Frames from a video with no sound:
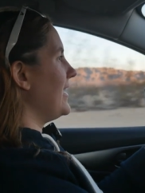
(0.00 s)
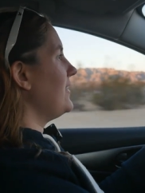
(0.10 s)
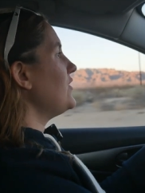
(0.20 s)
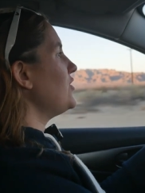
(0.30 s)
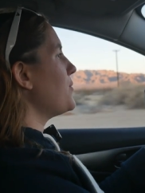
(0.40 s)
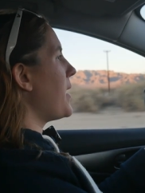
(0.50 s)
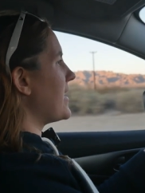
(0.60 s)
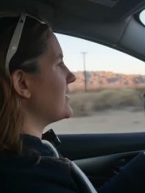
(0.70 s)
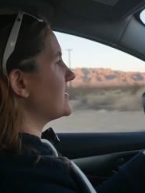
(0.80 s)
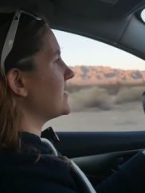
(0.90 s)
in the
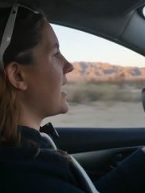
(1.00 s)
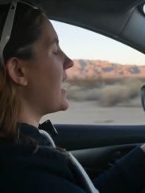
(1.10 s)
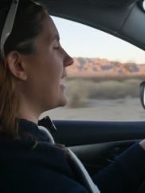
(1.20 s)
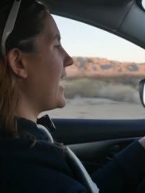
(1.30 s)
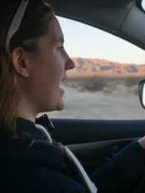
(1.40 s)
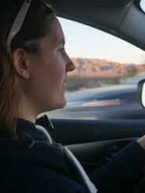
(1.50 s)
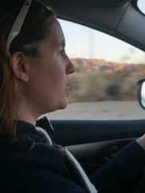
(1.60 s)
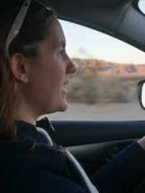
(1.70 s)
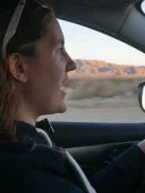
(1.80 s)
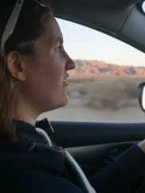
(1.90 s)
US I have
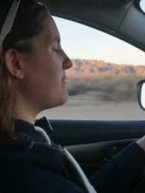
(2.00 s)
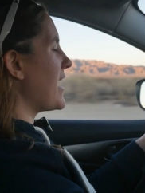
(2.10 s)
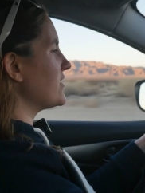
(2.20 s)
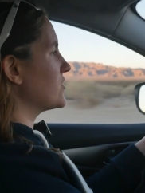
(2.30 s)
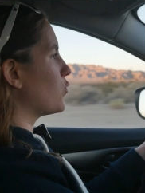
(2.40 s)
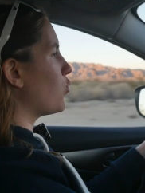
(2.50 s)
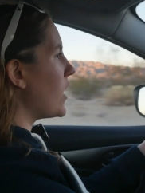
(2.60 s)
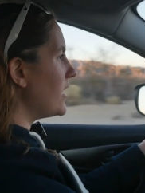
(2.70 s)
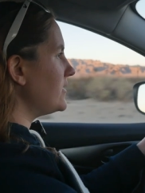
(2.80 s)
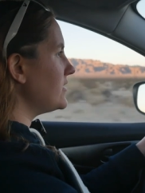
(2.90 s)
we have passed
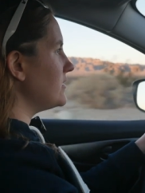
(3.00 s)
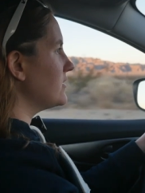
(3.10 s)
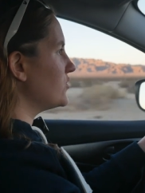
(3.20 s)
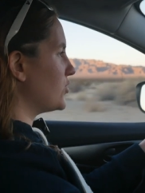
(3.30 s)
one